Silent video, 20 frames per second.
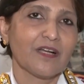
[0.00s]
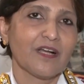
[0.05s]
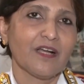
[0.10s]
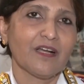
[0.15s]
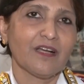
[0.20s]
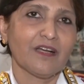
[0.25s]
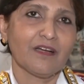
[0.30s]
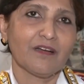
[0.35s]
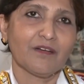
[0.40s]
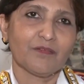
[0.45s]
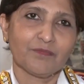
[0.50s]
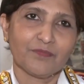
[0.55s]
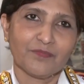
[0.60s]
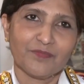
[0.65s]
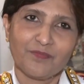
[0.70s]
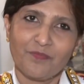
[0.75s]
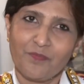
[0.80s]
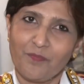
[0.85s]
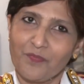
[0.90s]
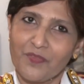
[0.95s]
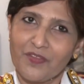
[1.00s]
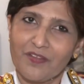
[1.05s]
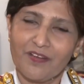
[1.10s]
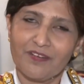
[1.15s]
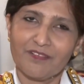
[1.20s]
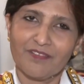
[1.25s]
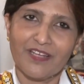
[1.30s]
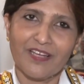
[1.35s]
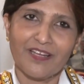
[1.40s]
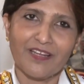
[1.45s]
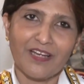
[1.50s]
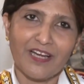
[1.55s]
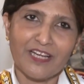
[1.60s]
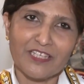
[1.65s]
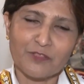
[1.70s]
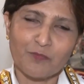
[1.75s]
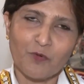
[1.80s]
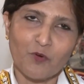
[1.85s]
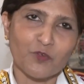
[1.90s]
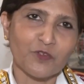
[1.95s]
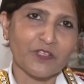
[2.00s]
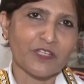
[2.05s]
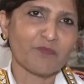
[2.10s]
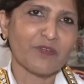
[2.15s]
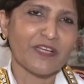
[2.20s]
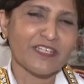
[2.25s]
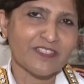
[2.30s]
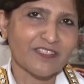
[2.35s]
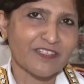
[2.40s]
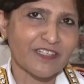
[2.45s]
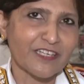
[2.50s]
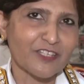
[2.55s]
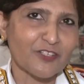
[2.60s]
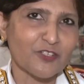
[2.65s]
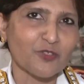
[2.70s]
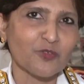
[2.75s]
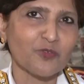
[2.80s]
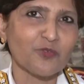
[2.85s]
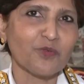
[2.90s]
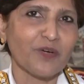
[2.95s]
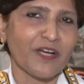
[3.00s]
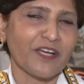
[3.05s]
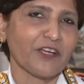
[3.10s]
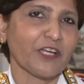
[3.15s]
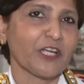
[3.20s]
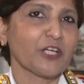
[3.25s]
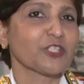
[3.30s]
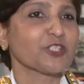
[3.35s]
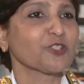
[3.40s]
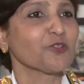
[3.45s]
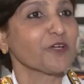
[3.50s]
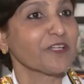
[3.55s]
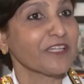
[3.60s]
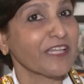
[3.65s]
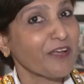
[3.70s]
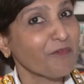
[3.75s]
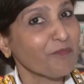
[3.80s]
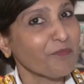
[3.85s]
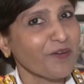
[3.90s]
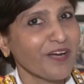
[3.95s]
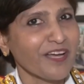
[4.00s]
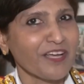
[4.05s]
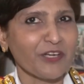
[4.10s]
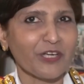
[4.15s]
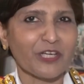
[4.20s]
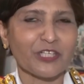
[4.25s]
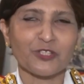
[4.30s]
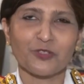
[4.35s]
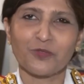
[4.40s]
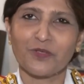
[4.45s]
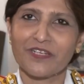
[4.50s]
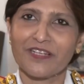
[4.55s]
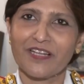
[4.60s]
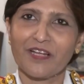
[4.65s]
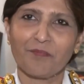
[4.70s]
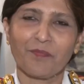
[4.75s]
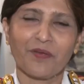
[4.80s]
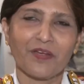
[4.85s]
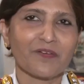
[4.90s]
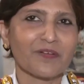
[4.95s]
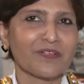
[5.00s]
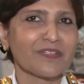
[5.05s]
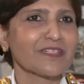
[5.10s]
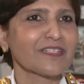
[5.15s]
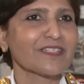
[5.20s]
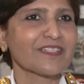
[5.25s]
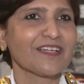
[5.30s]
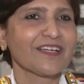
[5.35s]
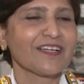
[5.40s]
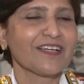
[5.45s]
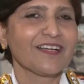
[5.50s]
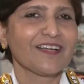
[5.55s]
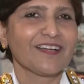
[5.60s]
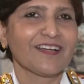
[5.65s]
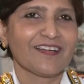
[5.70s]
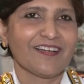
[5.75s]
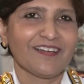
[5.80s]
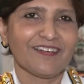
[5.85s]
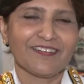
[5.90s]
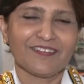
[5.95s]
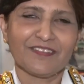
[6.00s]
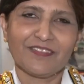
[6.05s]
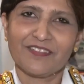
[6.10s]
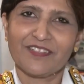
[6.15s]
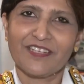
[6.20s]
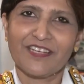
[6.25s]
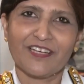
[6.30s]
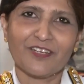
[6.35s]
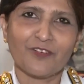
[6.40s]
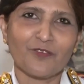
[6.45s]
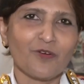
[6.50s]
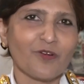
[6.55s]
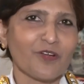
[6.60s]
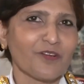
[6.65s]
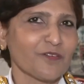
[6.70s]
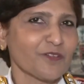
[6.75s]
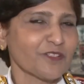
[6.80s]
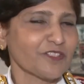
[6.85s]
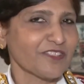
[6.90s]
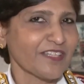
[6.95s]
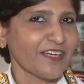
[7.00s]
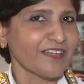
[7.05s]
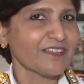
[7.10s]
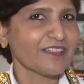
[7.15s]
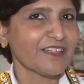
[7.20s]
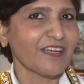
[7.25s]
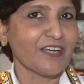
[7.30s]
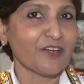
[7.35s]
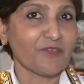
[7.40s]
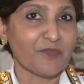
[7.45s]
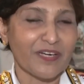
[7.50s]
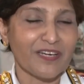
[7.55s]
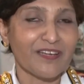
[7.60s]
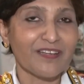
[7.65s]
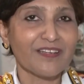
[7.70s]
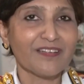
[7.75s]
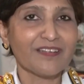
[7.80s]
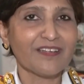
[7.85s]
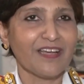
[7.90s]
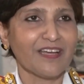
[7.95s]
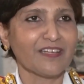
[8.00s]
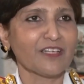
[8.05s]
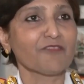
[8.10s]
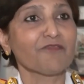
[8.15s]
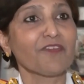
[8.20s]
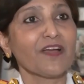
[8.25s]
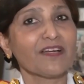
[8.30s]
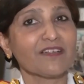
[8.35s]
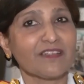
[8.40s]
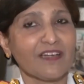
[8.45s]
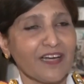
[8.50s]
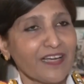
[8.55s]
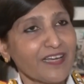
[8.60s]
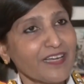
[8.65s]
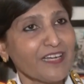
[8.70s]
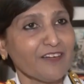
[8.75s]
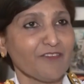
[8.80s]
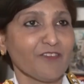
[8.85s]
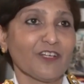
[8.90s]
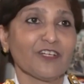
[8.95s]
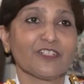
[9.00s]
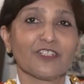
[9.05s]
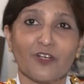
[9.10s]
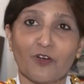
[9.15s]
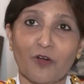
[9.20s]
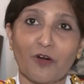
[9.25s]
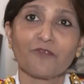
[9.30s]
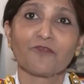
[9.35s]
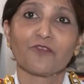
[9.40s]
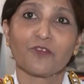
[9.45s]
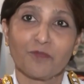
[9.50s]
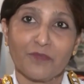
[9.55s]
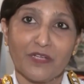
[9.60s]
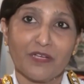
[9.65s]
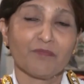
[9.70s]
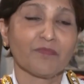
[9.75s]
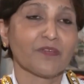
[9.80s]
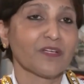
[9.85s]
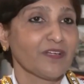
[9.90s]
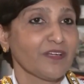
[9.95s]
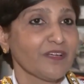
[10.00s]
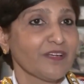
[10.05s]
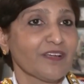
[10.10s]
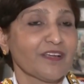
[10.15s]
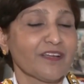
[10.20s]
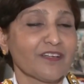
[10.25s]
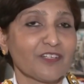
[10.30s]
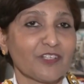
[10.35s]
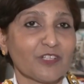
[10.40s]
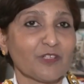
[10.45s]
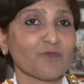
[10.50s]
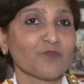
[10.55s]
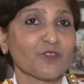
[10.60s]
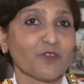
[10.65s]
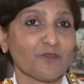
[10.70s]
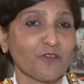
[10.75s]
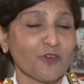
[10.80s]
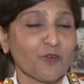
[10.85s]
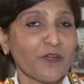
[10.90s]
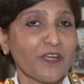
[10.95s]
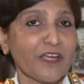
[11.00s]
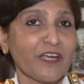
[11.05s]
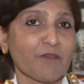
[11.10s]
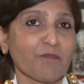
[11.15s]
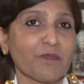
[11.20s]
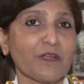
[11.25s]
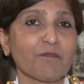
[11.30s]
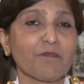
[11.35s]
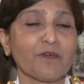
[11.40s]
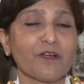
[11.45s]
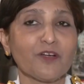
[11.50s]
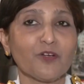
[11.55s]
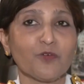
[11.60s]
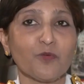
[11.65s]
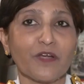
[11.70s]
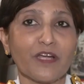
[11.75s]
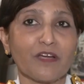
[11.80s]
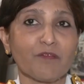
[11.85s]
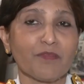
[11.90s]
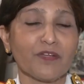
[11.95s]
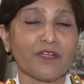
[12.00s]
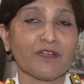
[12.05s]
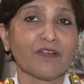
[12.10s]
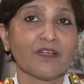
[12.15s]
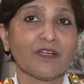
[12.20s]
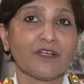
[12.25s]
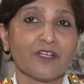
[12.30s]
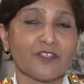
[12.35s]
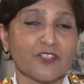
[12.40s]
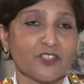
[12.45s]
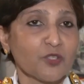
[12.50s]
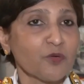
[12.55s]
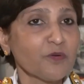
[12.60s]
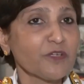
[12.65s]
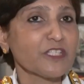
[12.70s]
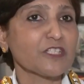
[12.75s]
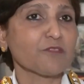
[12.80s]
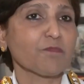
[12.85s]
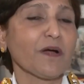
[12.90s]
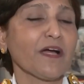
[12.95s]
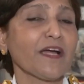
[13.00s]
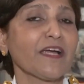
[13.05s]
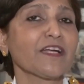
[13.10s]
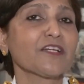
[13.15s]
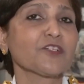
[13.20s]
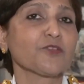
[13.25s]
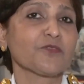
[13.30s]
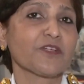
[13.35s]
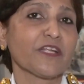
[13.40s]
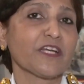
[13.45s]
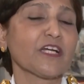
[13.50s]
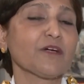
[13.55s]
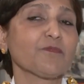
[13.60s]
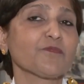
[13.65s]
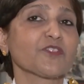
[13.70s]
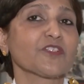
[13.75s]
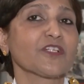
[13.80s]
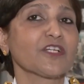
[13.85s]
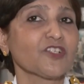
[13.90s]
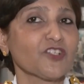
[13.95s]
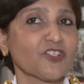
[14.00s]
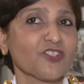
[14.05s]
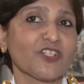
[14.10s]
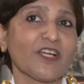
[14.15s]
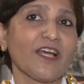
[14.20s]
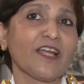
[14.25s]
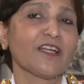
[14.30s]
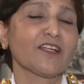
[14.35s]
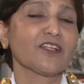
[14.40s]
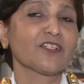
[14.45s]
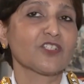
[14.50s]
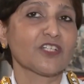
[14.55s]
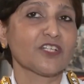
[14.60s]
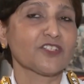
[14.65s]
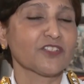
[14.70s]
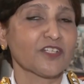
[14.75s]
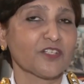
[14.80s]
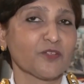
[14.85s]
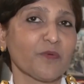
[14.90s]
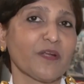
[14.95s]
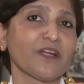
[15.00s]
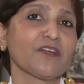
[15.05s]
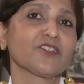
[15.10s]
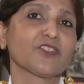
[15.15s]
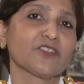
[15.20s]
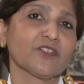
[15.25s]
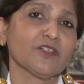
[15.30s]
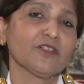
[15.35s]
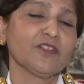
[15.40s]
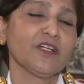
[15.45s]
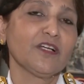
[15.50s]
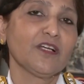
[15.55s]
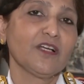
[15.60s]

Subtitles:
I spoke to them yesterday too. I reassured them. I reassured their parents. They are all set and ready. And in fact, I have learnt a lot from them in terms of looking at people who can be so inspired to take up such a challenge, such adventure,